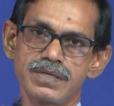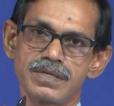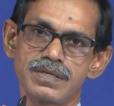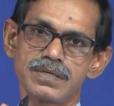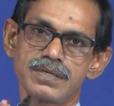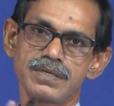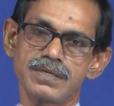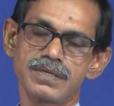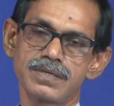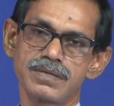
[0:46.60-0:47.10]

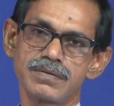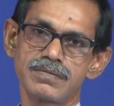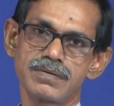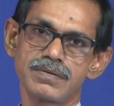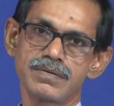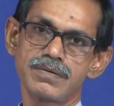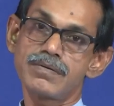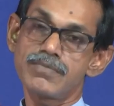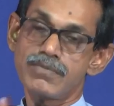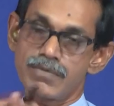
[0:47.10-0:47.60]
we
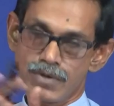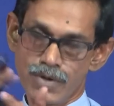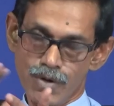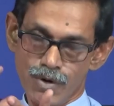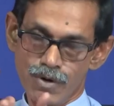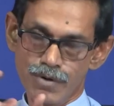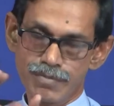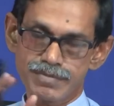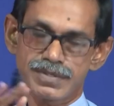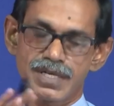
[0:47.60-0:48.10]

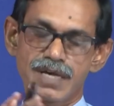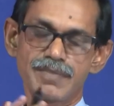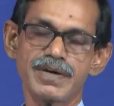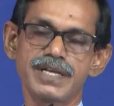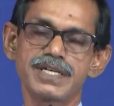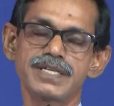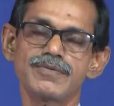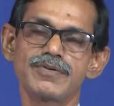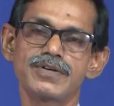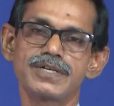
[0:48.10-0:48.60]
hope some
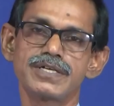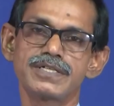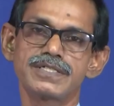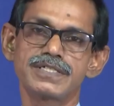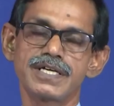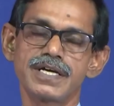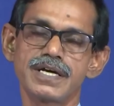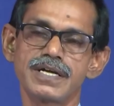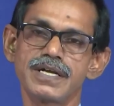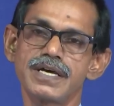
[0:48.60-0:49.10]
antibody
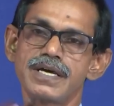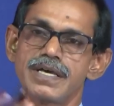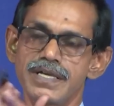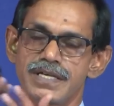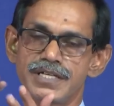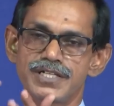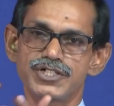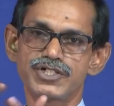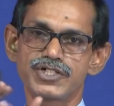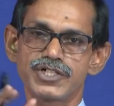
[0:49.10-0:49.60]
is there
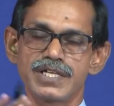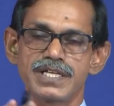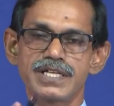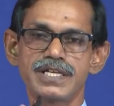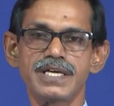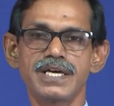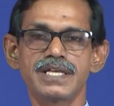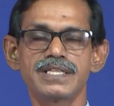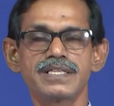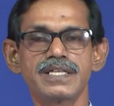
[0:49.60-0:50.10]

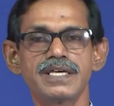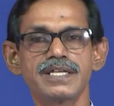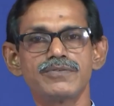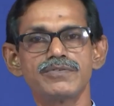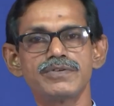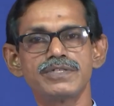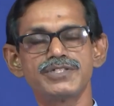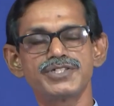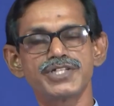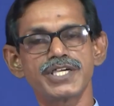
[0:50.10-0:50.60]
initially, and then
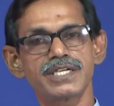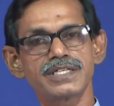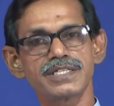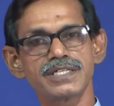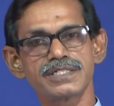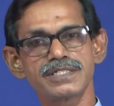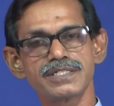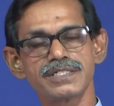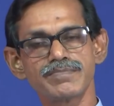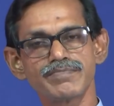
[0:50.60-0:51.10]
we check
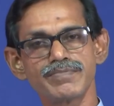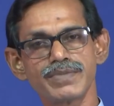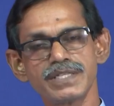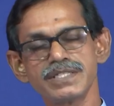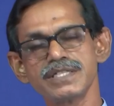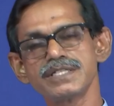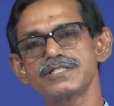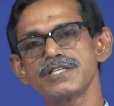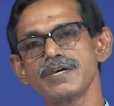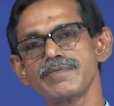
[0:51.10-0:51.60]
the
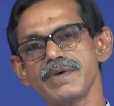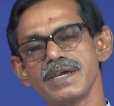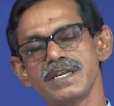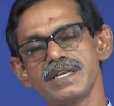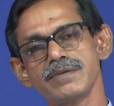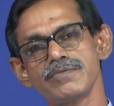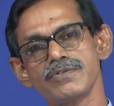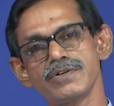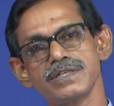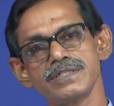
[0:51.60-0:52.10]
presence of
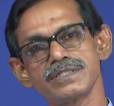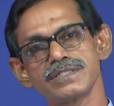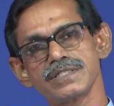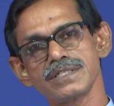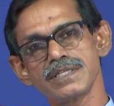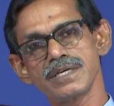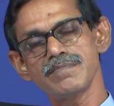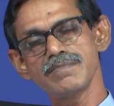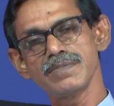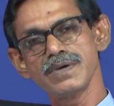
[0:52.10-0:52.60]
antibody in
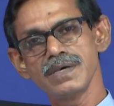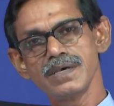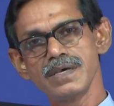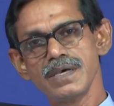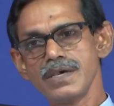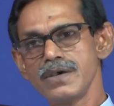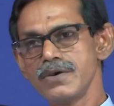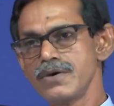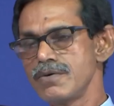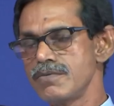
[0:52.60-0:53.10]
serum
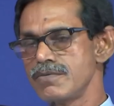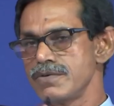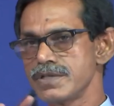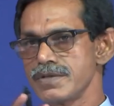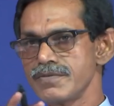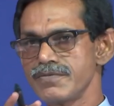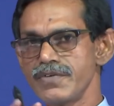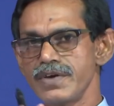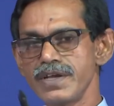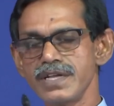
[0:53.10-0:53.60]

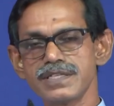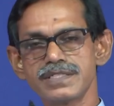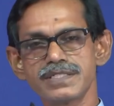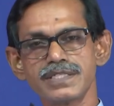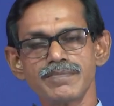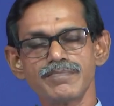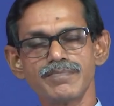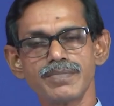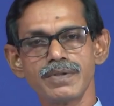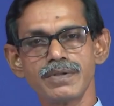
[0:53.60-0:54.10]
with a very
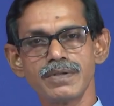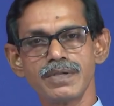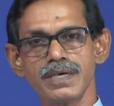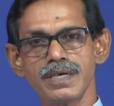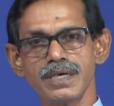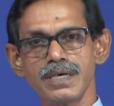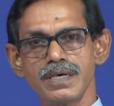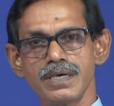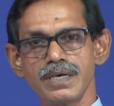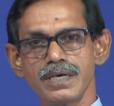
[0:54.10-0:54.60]
simple
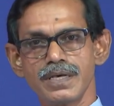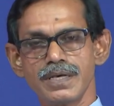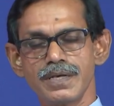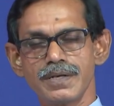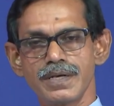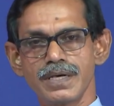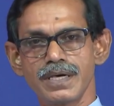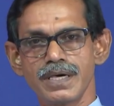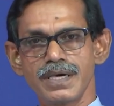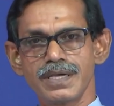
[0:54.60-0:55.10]

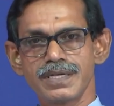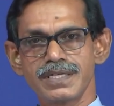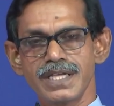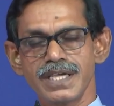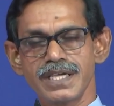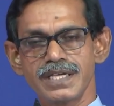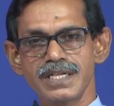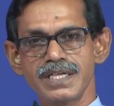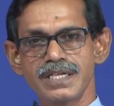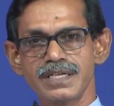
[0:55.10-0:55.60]

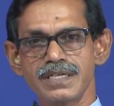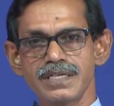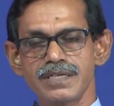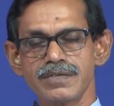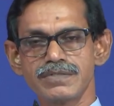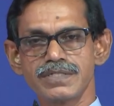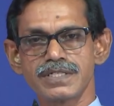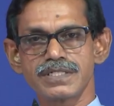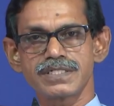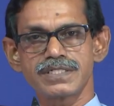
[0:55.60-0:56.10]
technique.
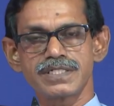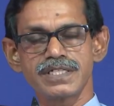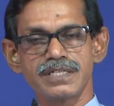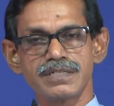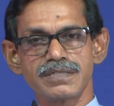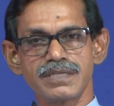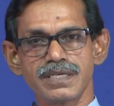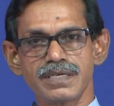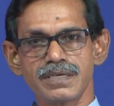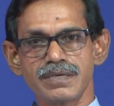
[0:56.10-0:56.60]
You just
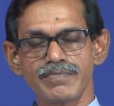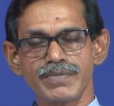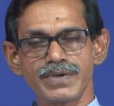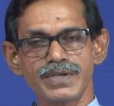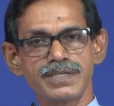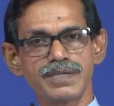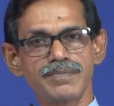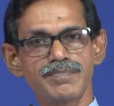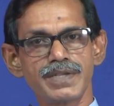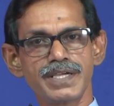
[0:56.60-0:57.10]
need
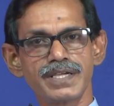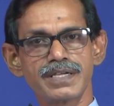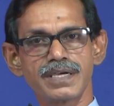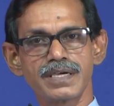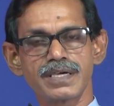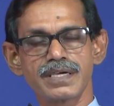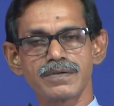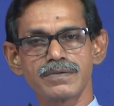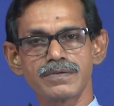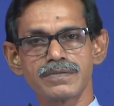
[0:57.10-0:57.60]
Petri plate,
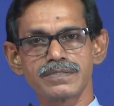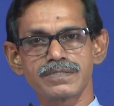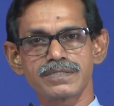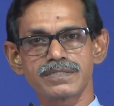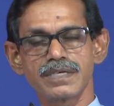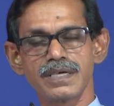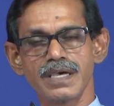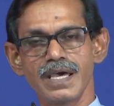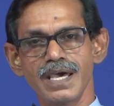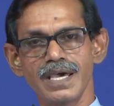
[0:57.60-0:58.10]

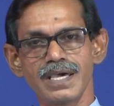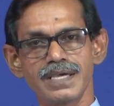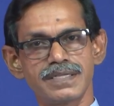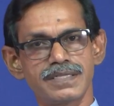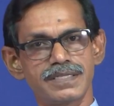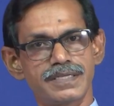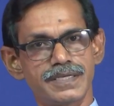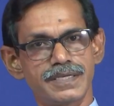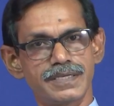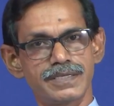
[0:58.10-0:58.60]
agarose
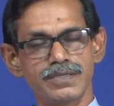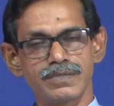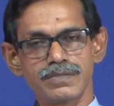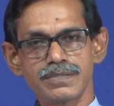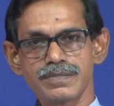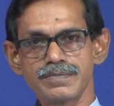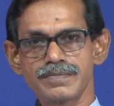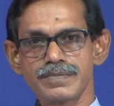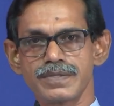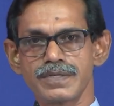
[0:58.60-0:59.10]
and
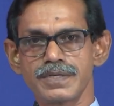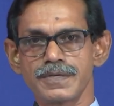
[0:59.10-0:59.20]
your